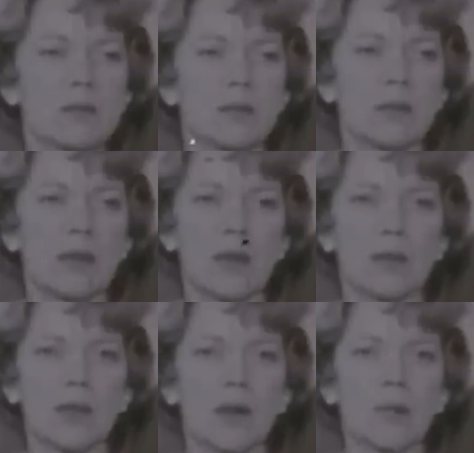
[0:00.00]
are
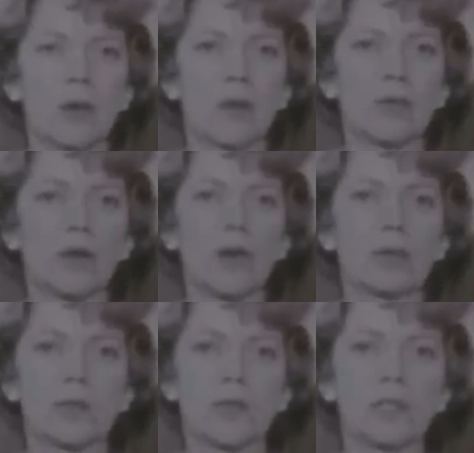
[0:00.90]
about with their glue
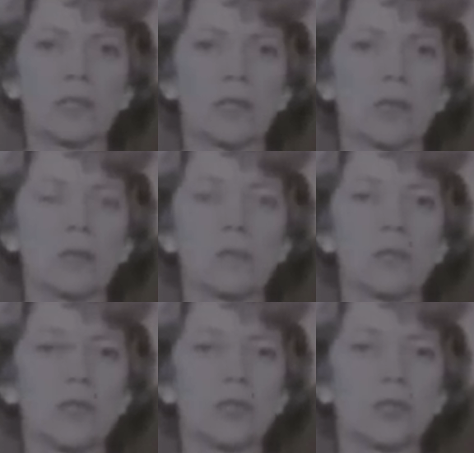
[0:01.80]
parties, but
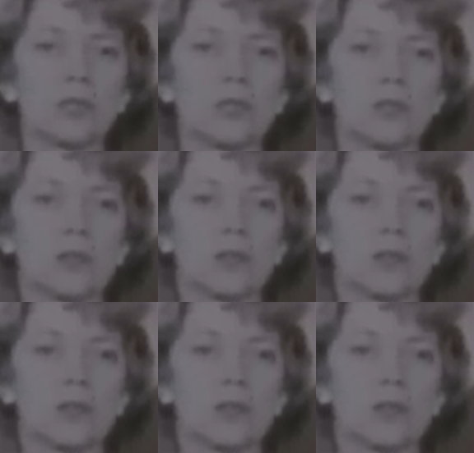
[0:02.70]
only vaguely.